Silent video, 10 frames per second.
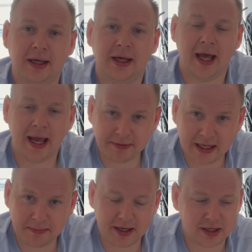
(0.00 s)

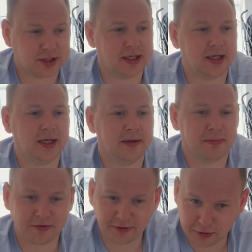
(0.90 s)
MKBHD,
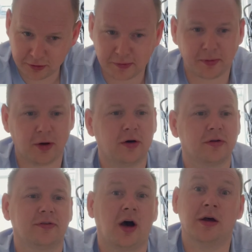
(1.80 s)
Mr. Who's the
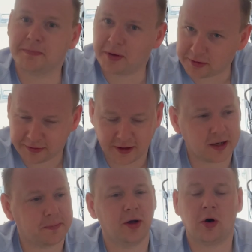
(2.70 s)
Boss, Unbox
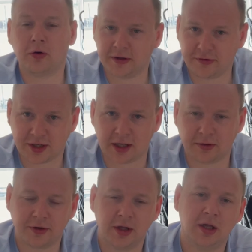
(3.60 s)
Therapy, all these
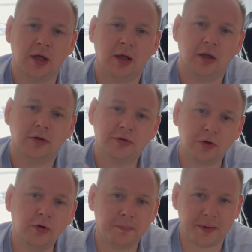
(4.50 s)
channels
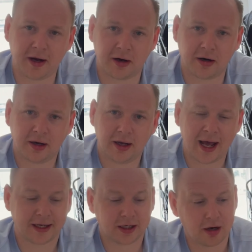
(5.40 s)
do better
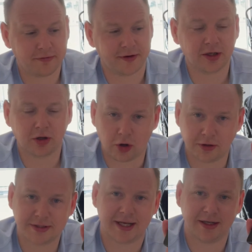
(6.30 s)
at covering
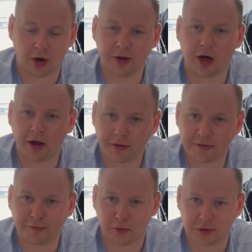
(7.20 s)
content on other
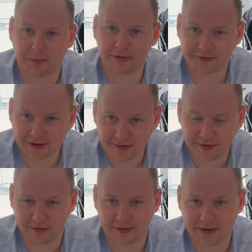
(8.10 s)
foldable
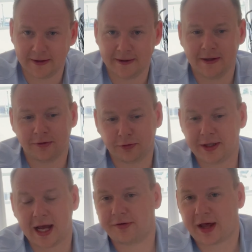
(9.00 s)
devices. So
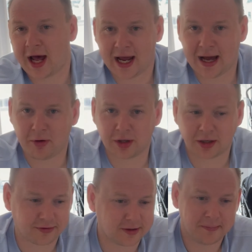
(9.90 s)
yes, I am
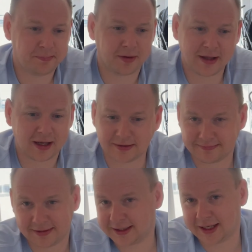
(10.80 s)
honest, but that,
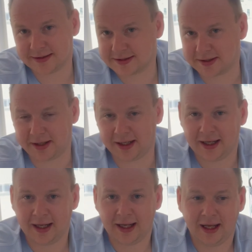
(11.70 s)
again, to me,
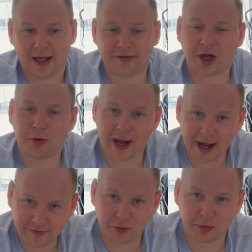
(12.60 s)
is how
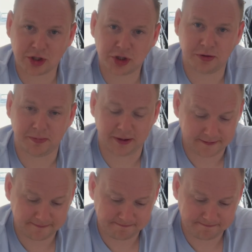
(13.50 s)
everyone should be.